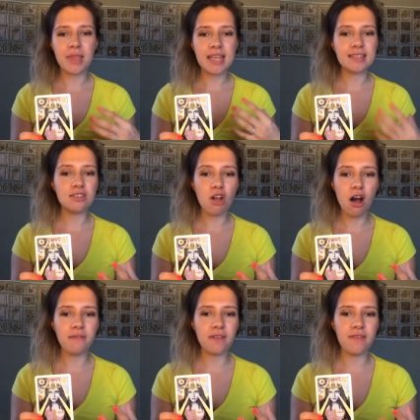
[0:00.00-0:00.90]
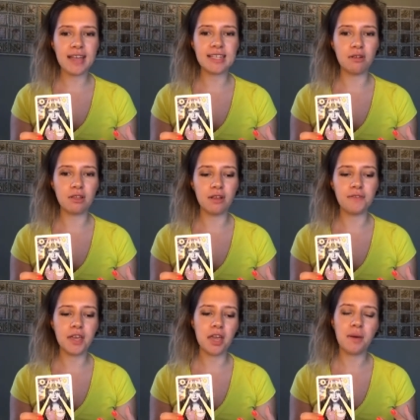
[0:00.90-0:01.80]
it's not that they don't love
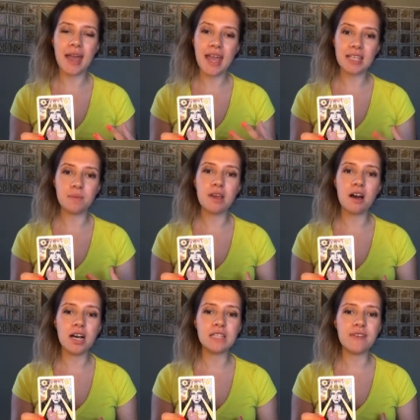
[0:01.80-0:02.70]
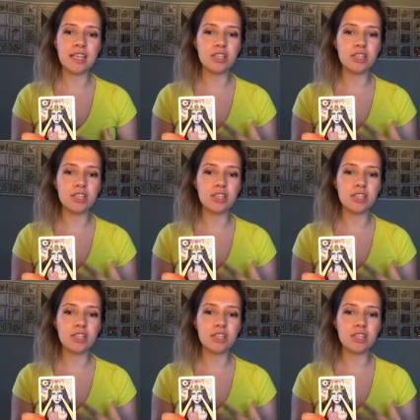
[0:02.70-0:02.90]
you it's because they